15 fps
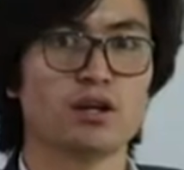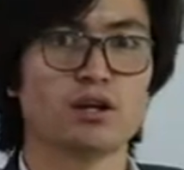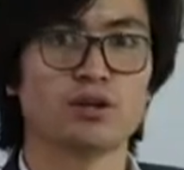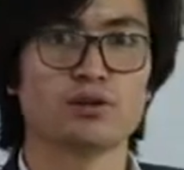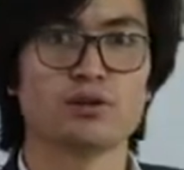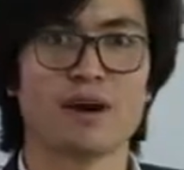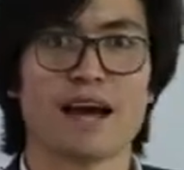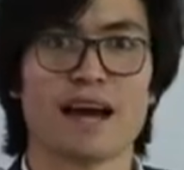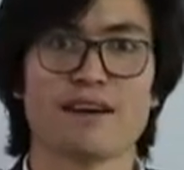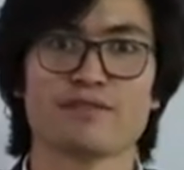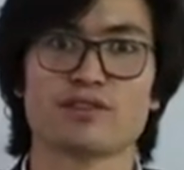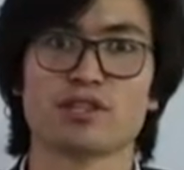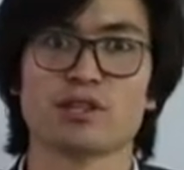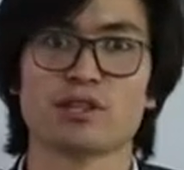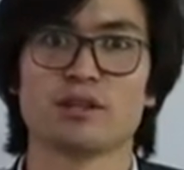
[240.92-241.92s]
You
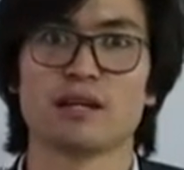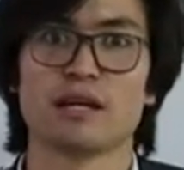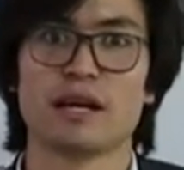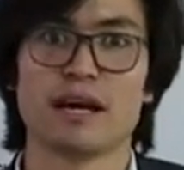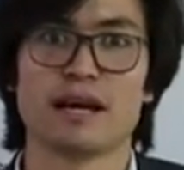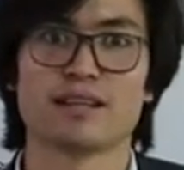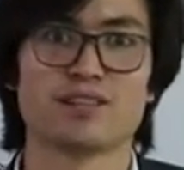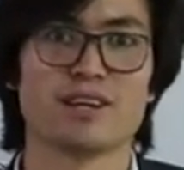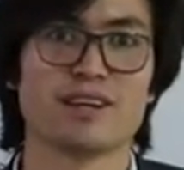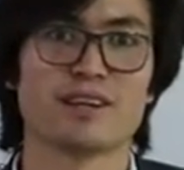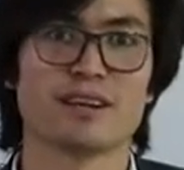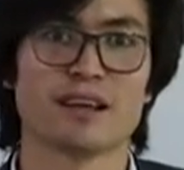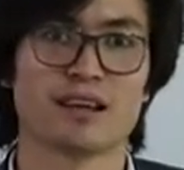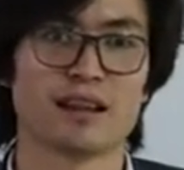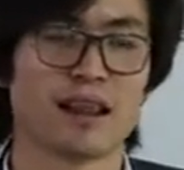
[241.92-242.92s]
have to
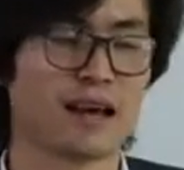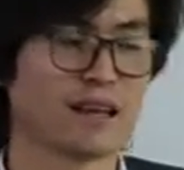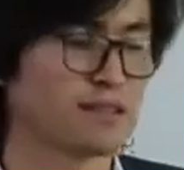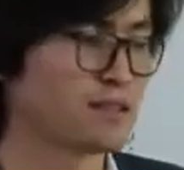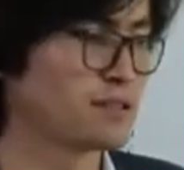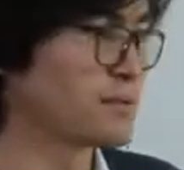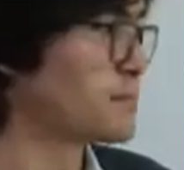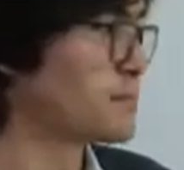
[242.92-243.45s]
attend the class.